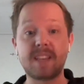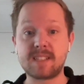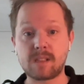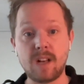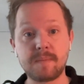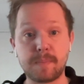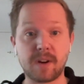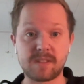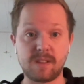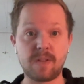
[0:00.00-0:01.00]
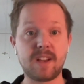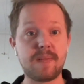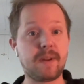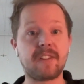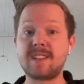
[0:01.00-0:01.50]
with his clubs, Barcelona
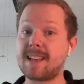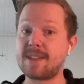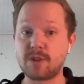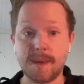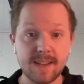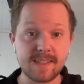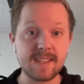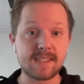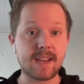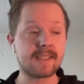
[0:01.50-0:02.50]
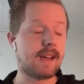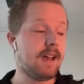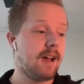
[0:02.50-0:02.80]
and Paris Saint-Germain these days,